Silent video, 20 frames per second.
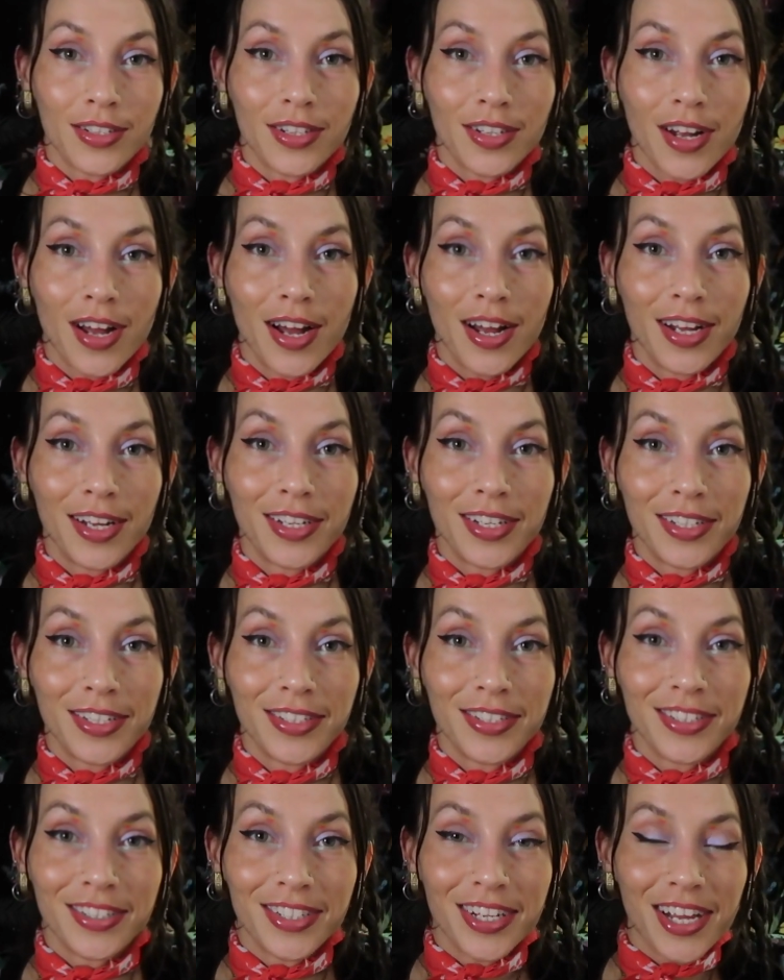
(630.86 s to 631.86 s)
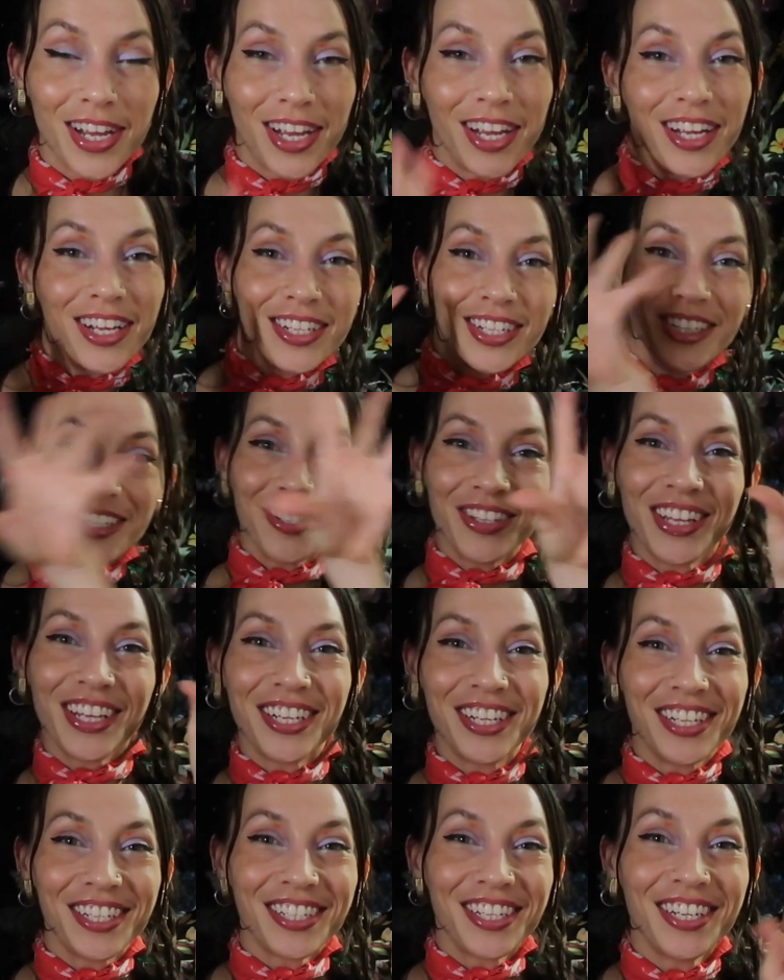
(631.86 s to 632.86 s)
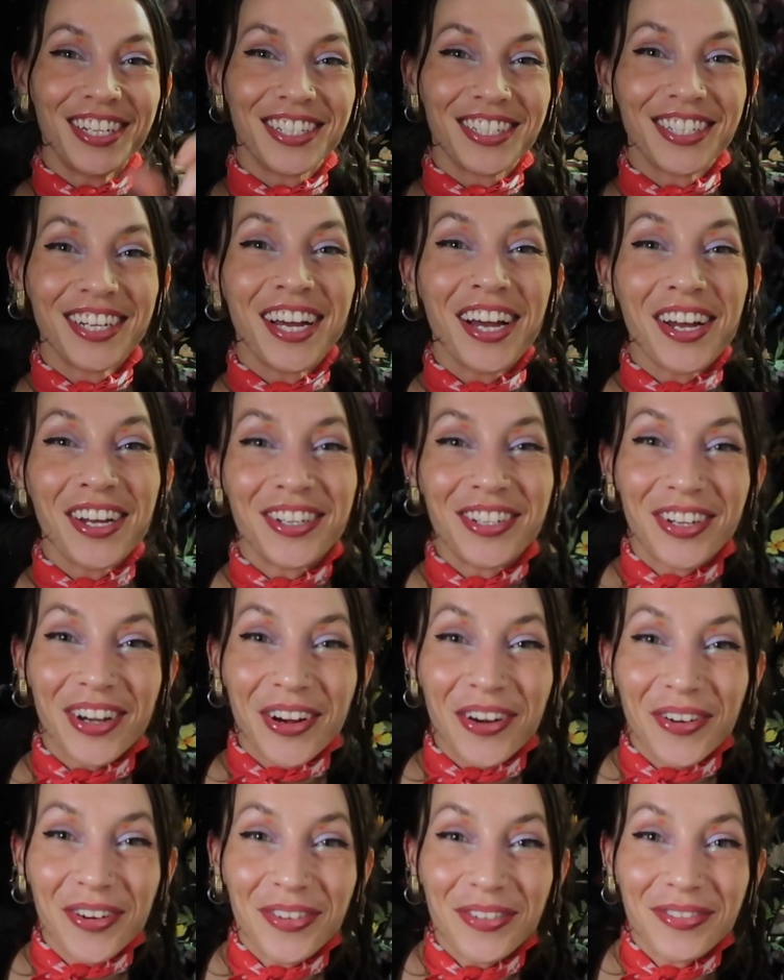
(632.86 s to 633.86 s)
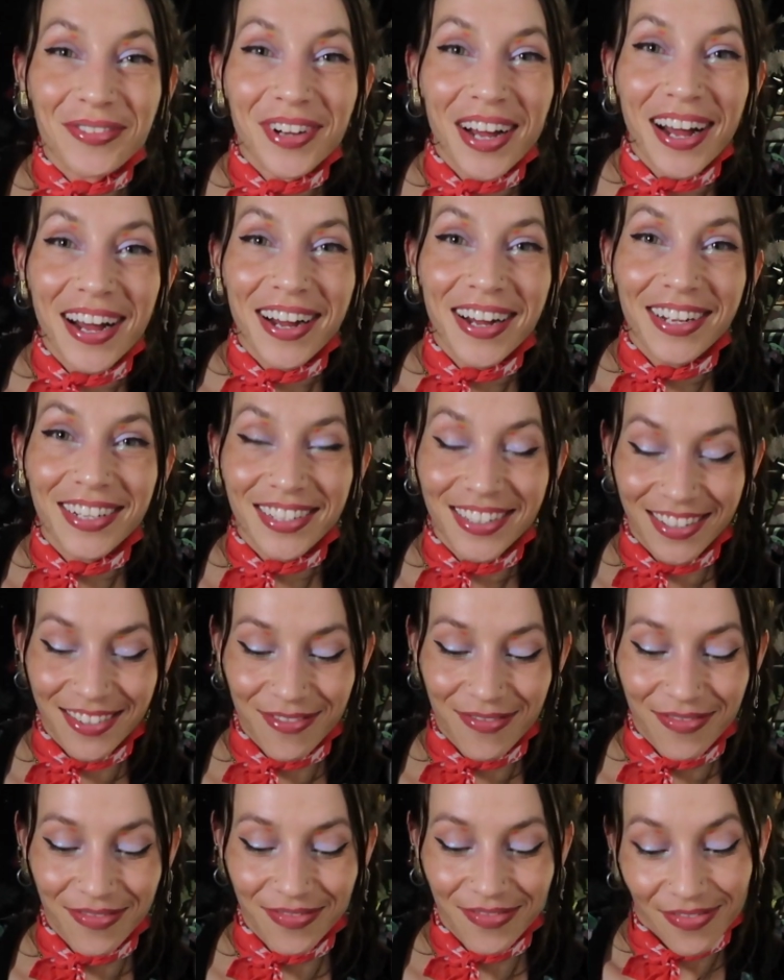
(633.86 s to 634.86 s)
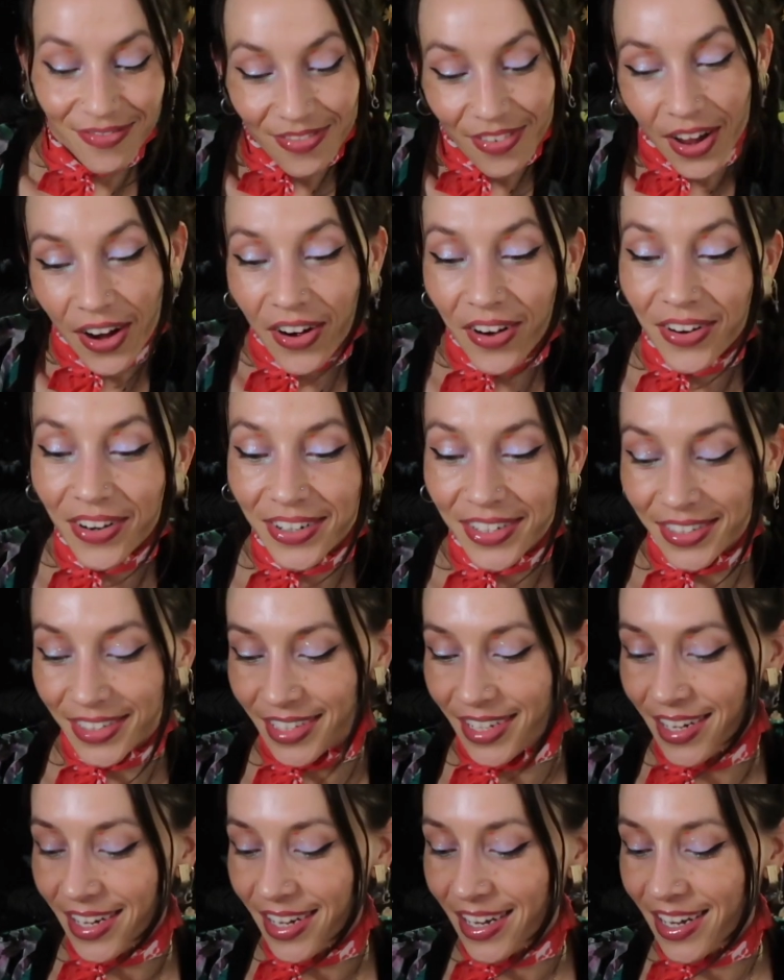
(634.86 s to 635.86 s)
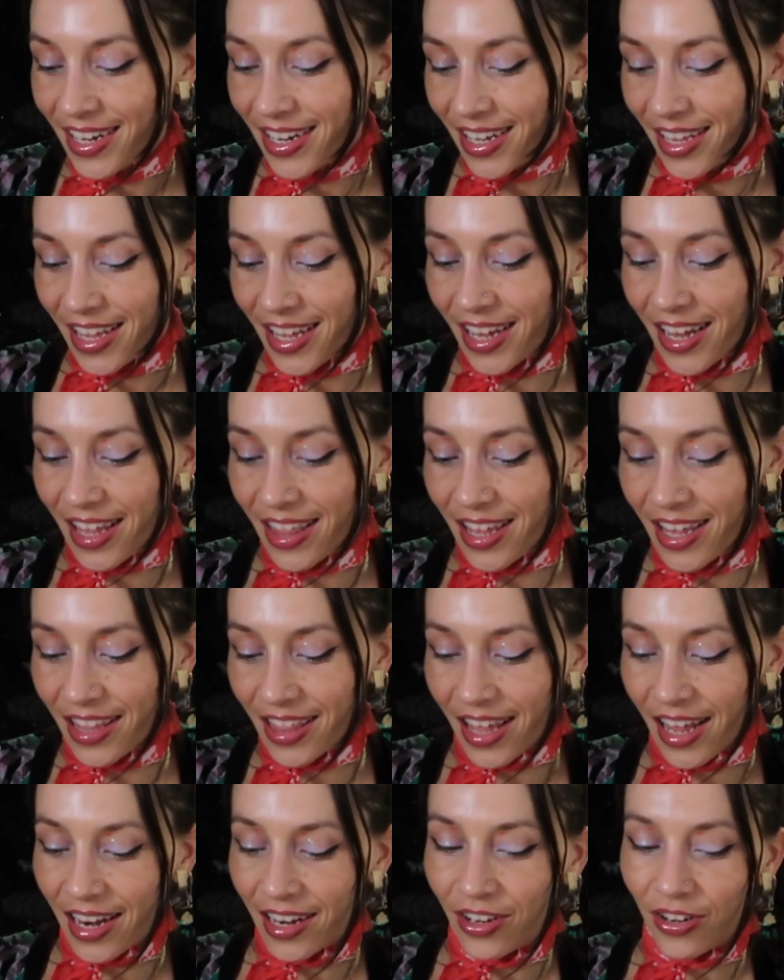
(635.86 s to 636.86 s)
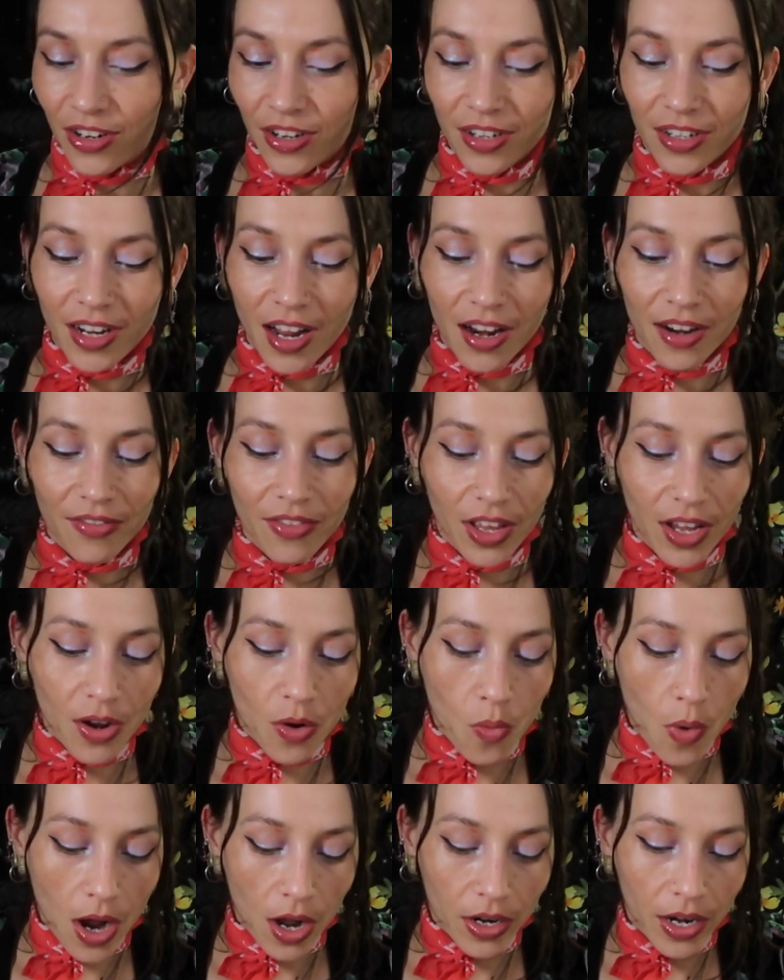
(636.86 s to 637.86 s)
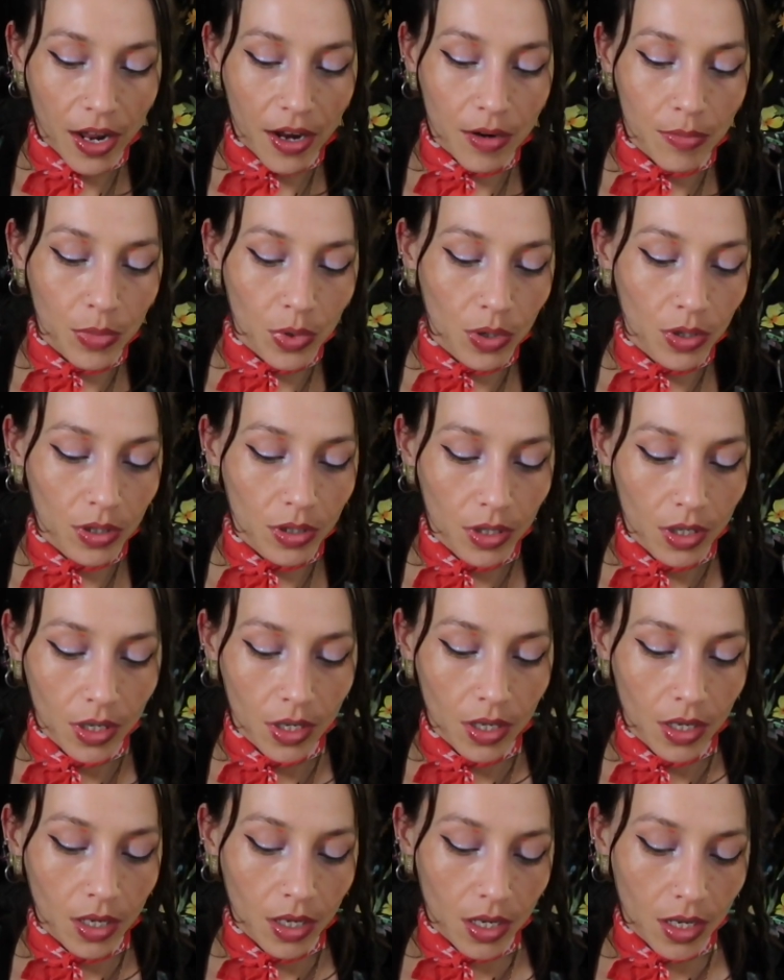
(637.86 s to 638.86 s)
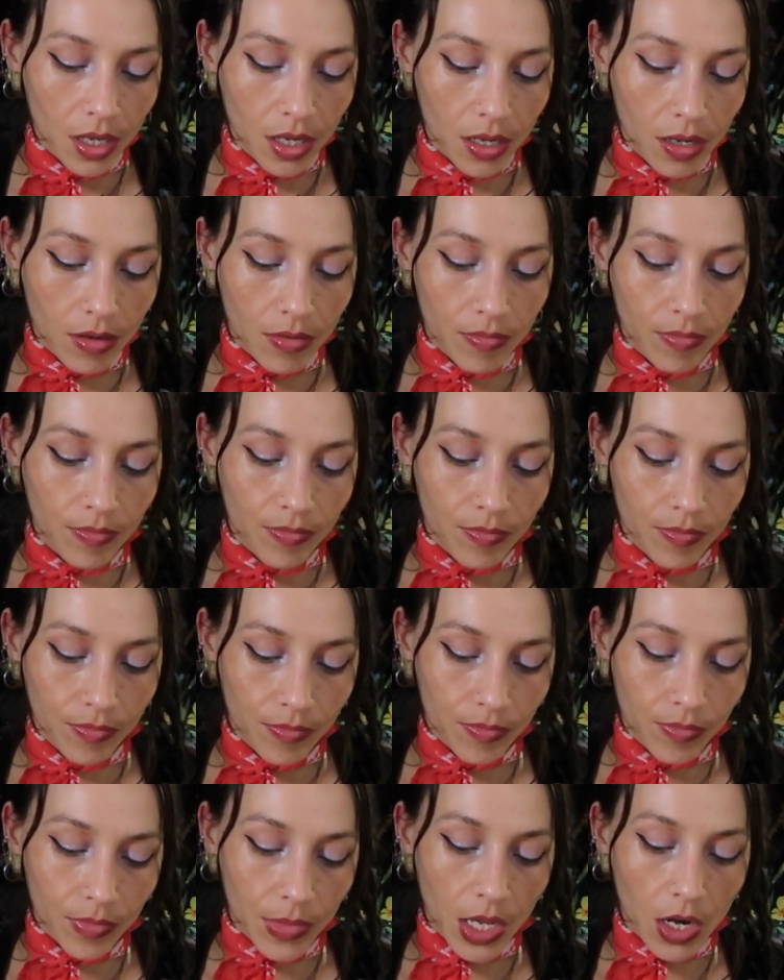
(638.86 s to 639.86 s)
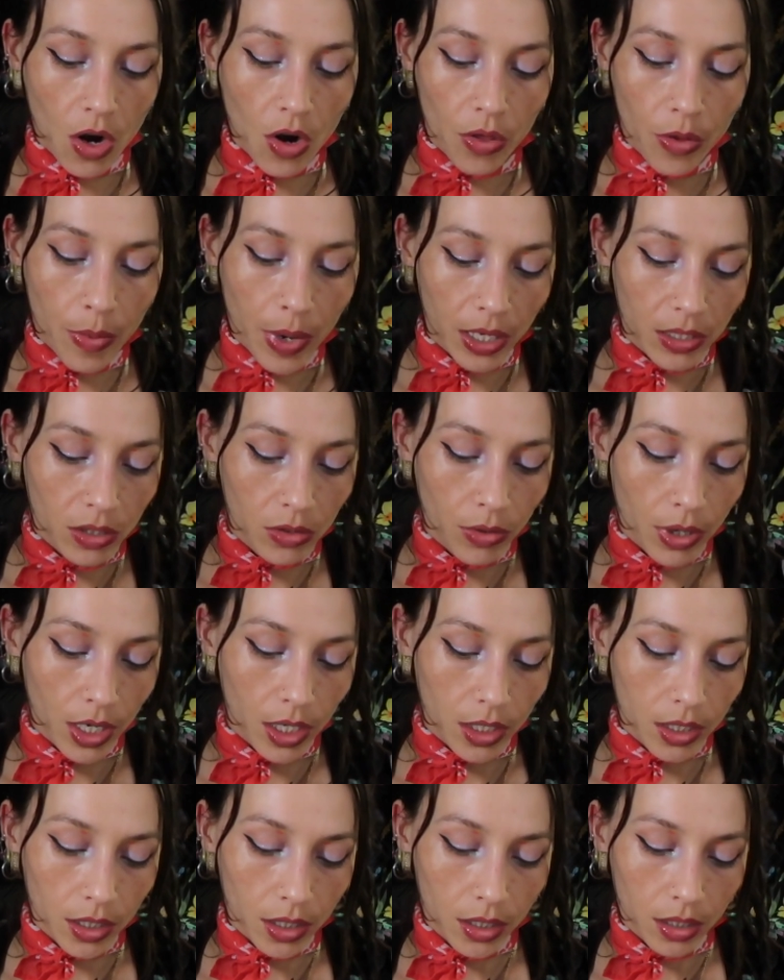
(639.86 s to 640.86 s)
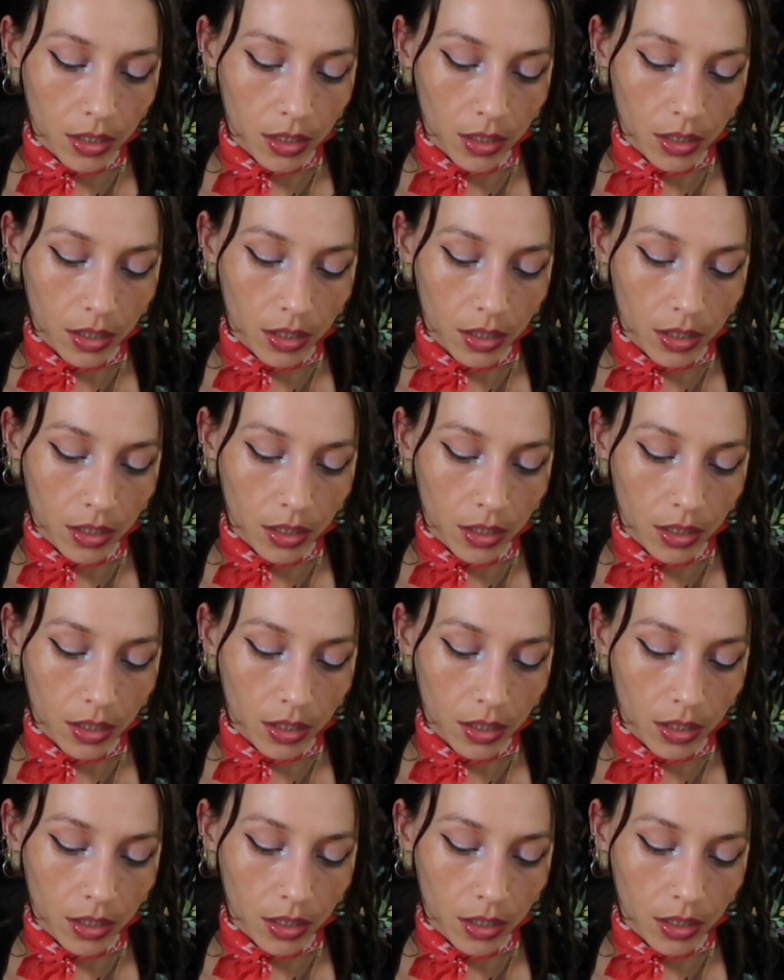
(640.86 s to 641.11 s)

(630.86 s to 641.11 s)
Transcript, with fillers: uh, you, like, go, uh, feral. Like, I think that you're kind of like a wild animal in all the best ways.